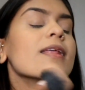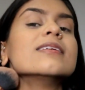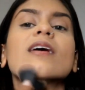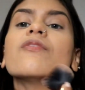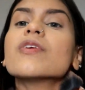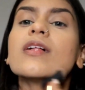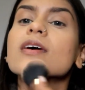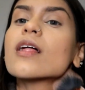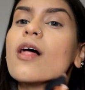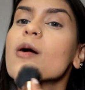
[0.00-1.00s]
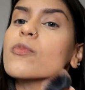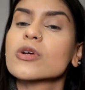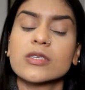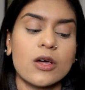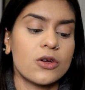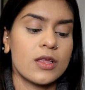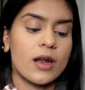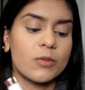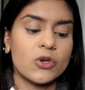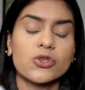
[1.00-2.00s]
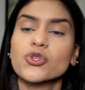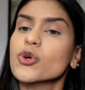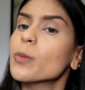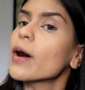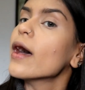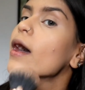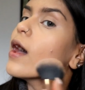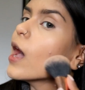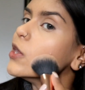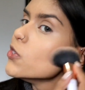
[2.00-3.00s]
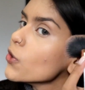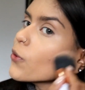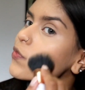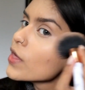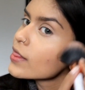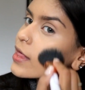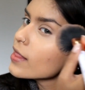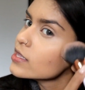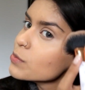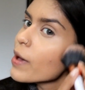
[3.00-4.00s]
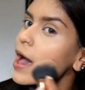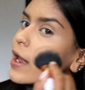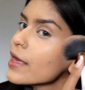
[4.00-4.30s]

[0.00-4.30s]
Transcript: It's definitely a lot more subtle than I'm used to, but I don't think that that's bad.